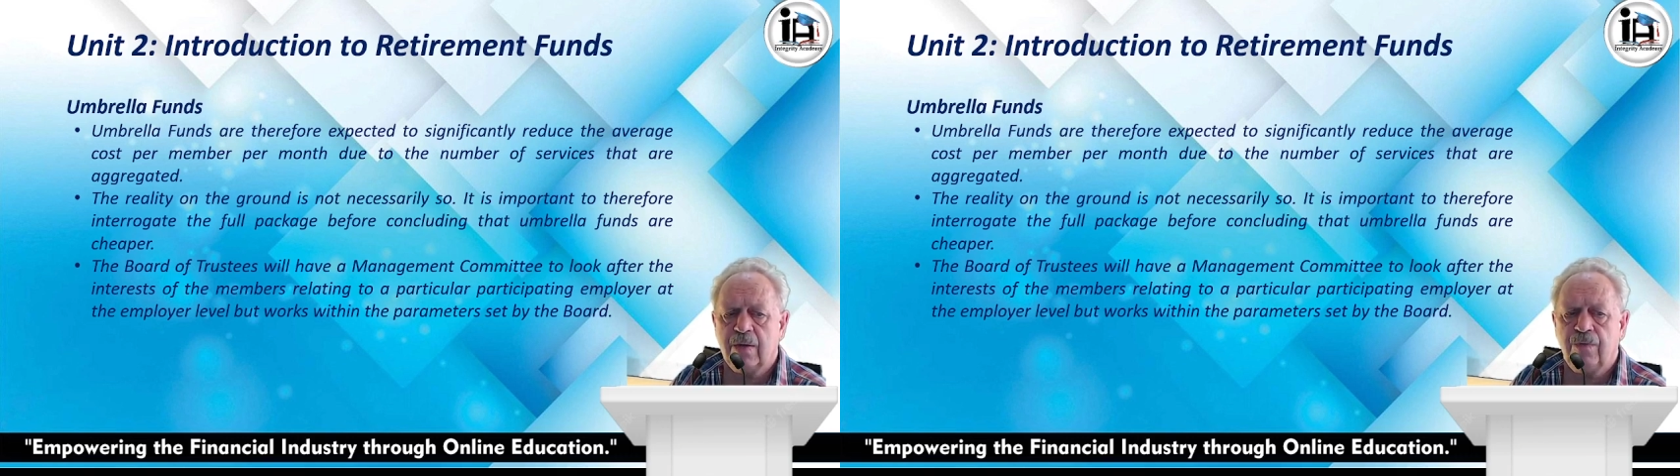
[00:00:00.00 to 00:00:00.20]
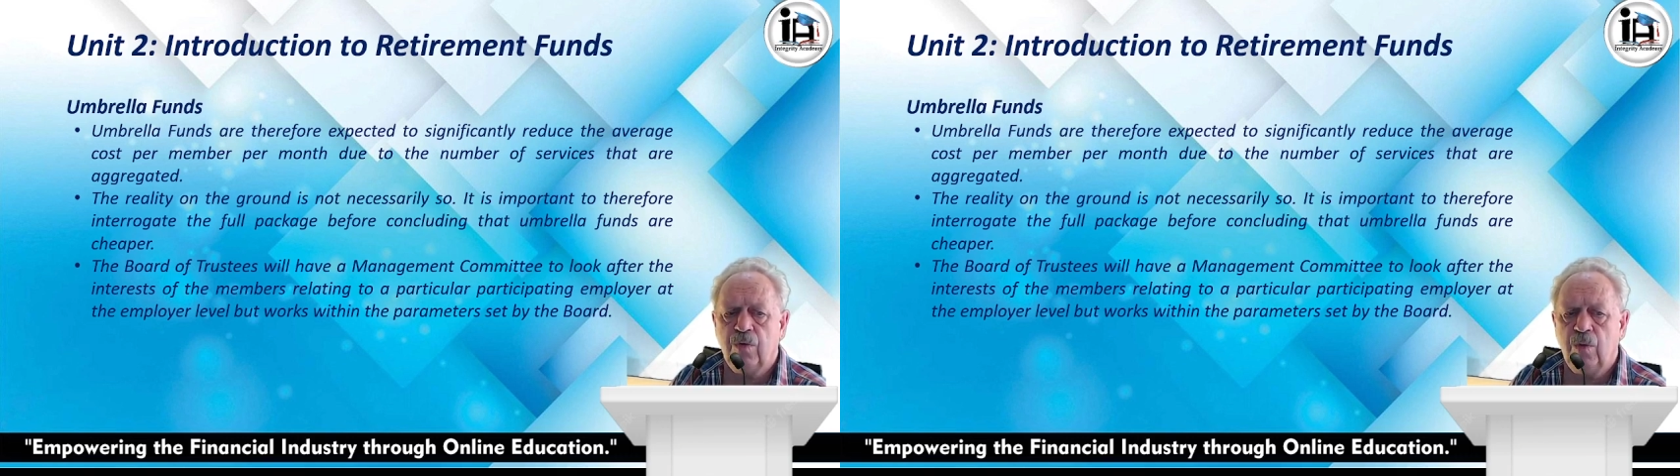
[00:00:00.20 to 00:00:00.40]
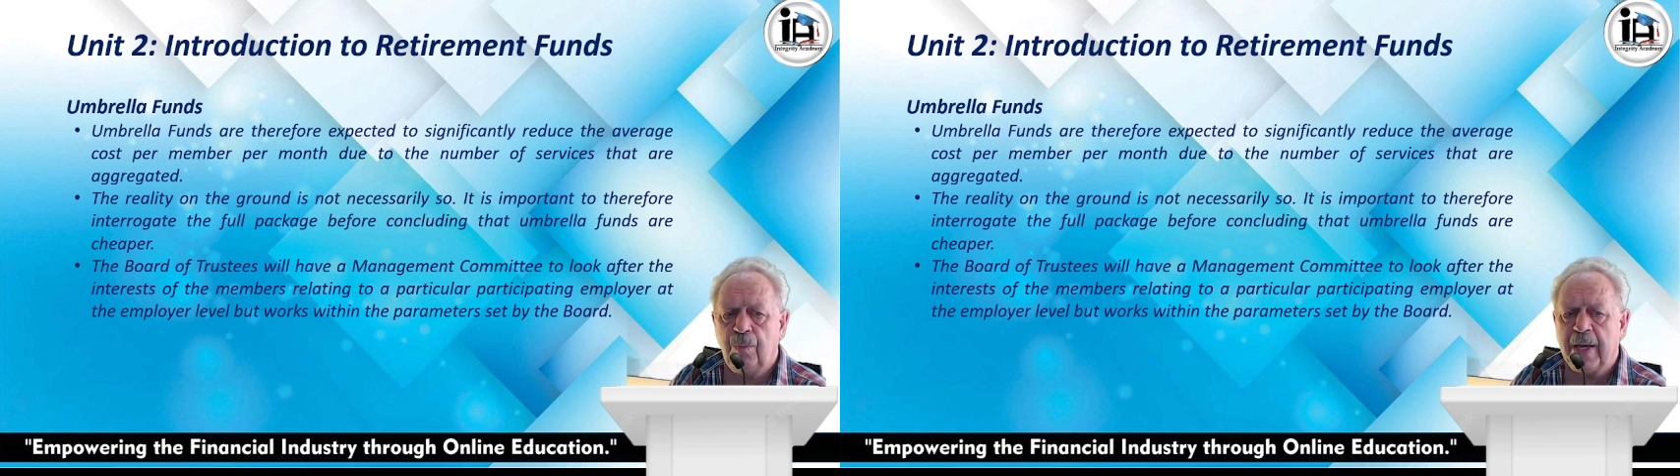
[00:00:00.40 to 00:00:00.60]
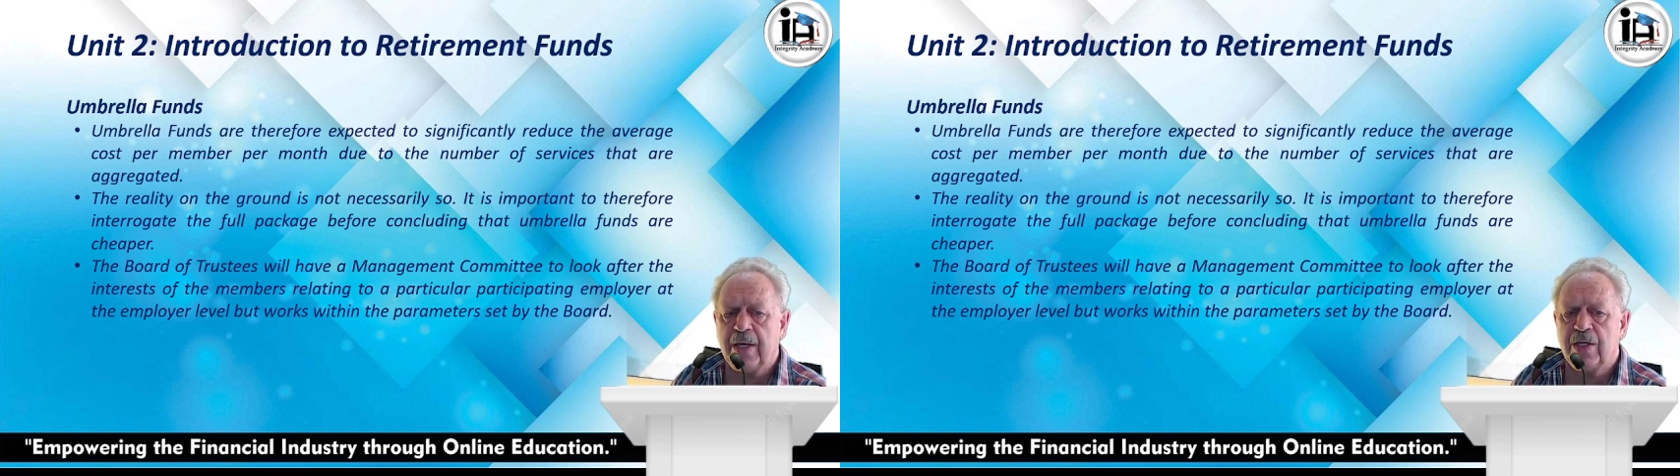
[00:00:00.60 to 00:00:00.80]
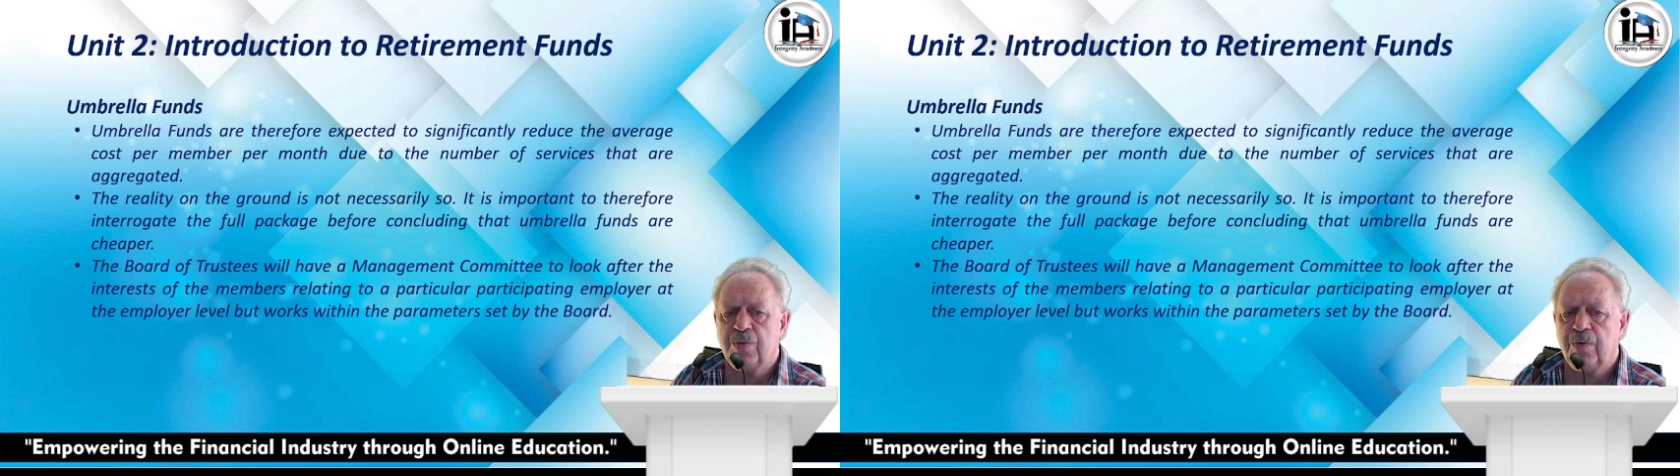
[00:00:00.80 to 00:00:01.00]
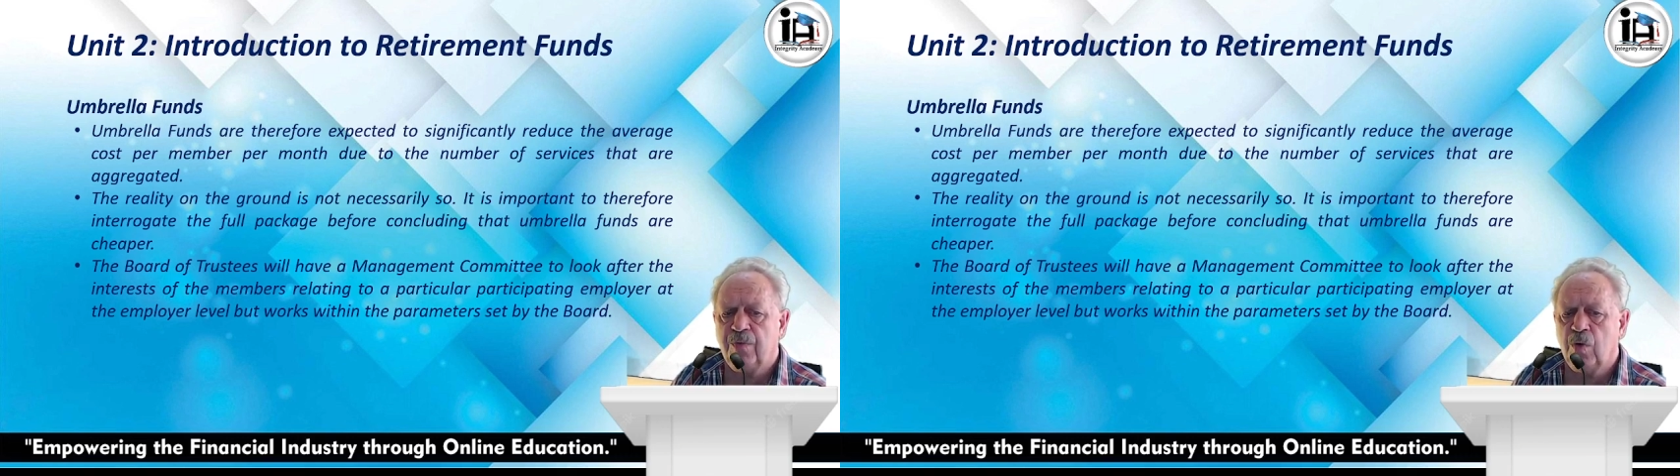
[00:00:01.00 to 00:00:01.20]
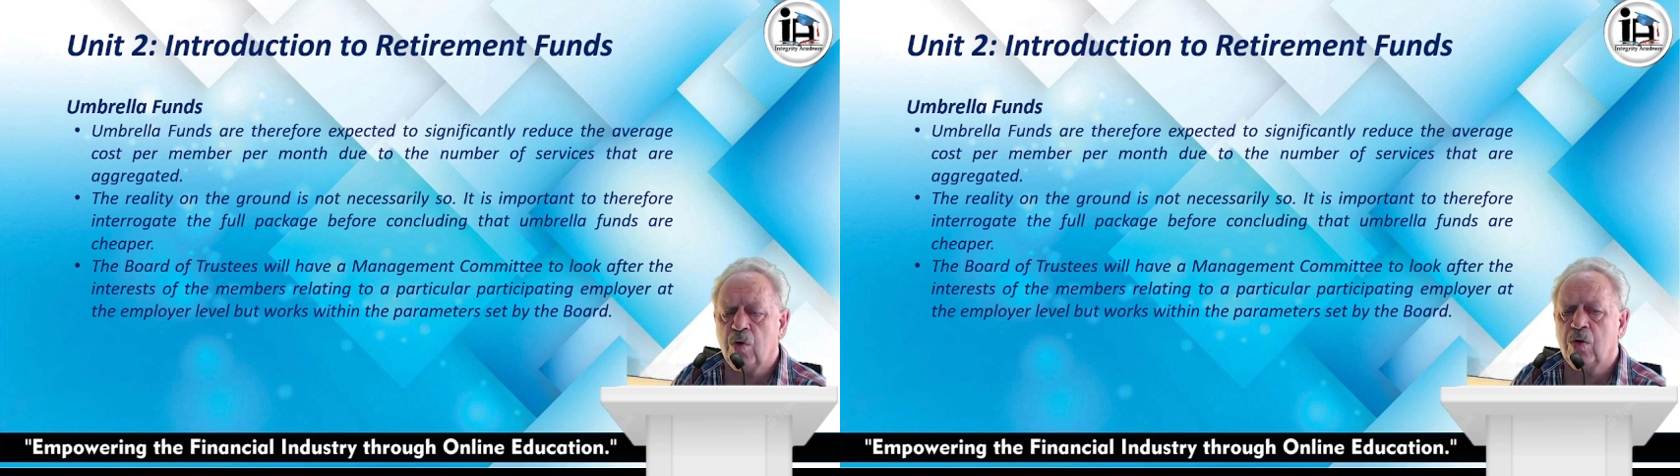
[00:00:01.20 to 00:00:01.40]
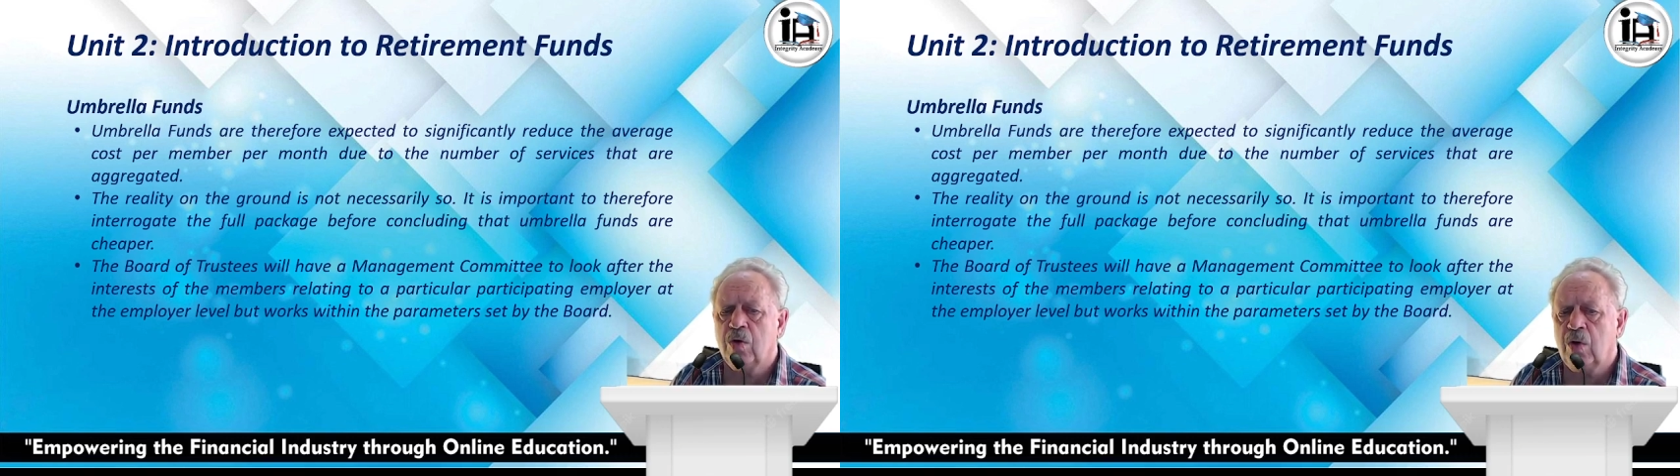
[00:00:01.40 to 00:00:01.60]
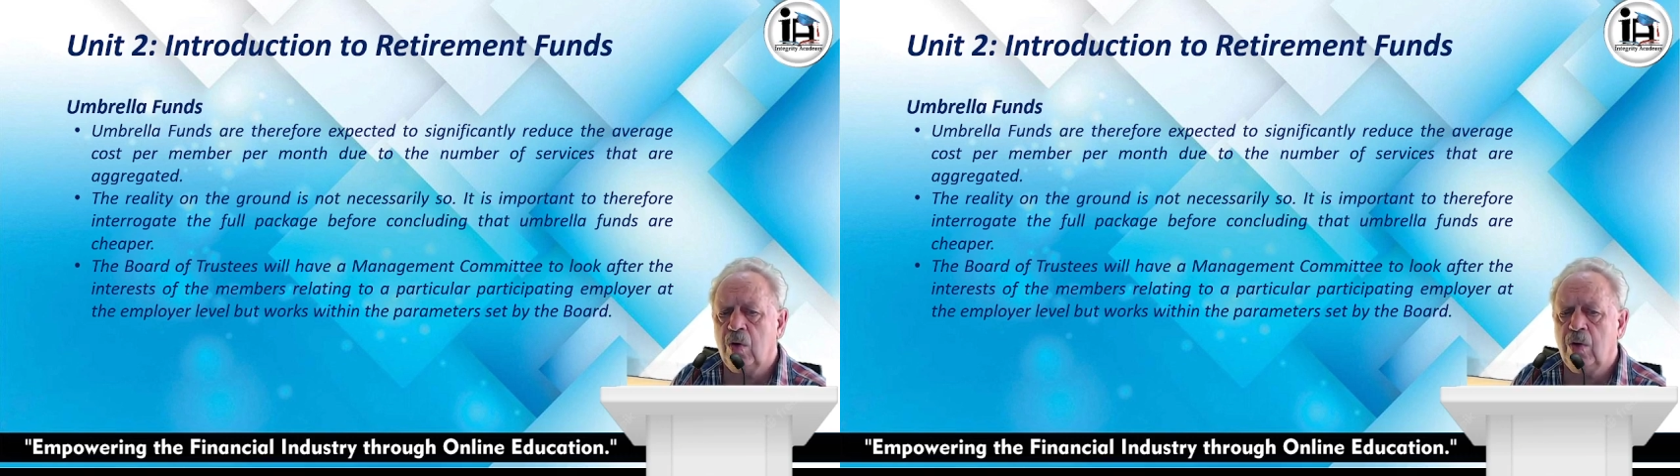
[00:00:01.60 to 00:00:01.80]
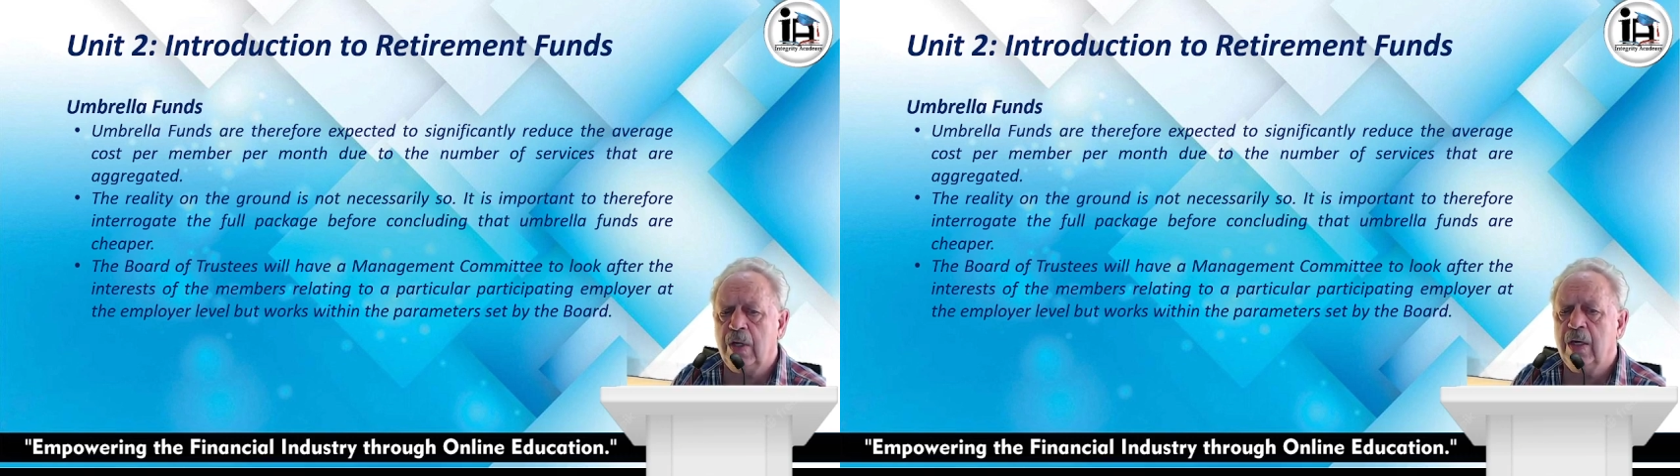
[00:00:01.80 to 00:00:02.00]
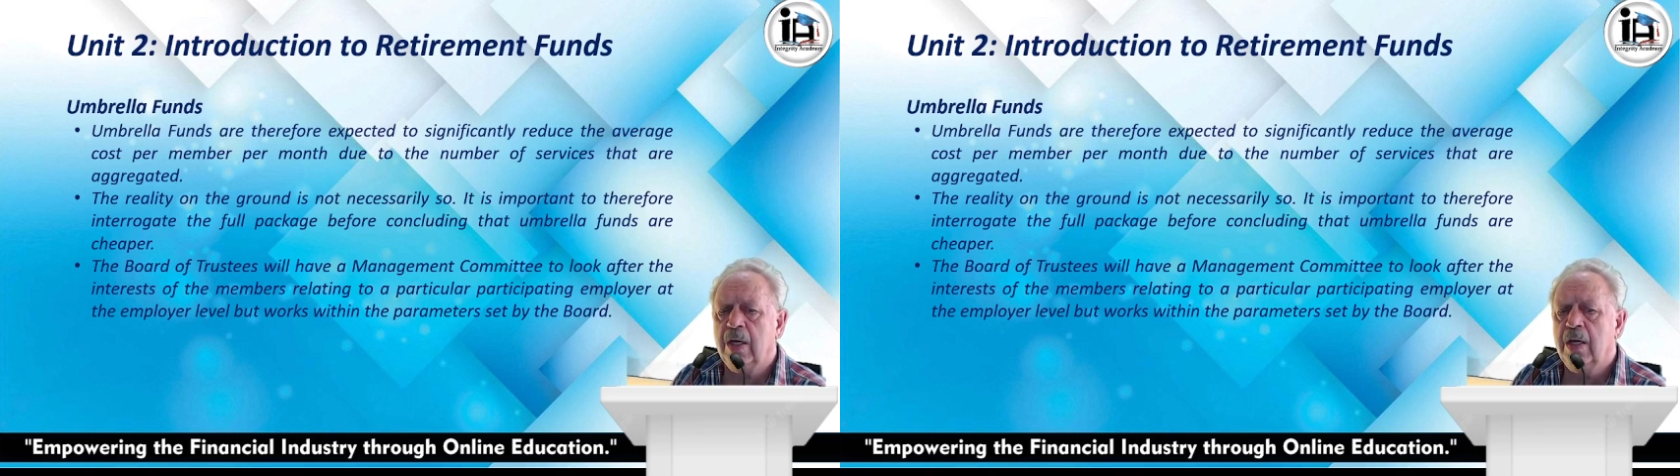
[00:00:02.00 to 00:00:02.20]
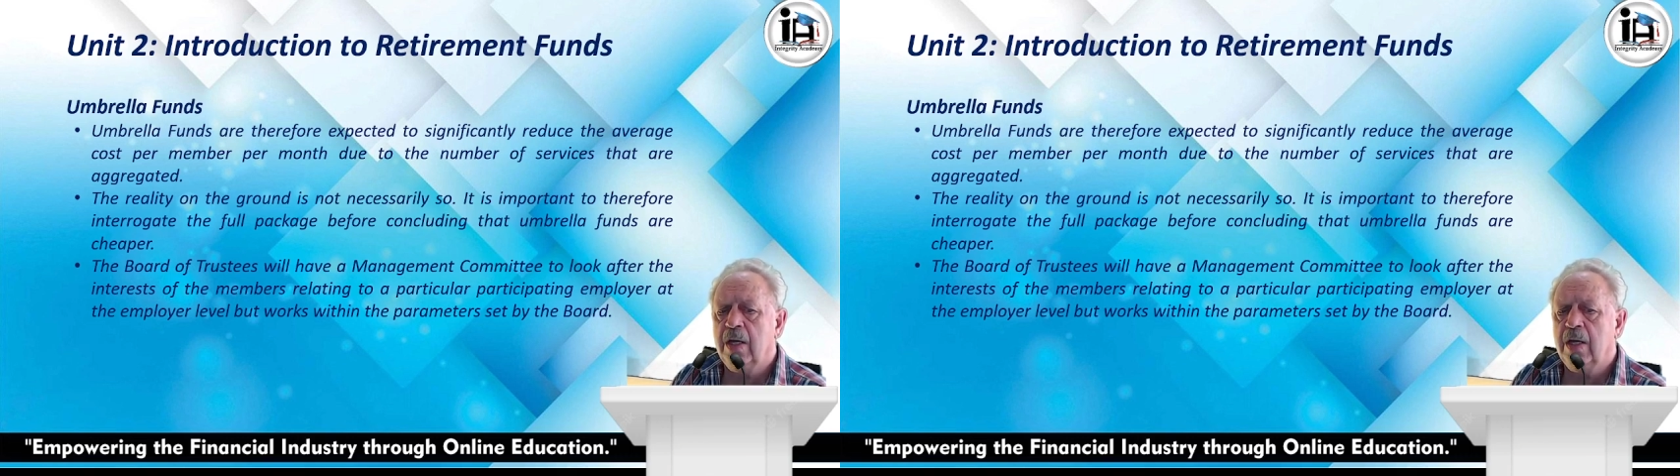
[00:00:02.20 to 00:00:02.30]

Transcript: the full package before concluding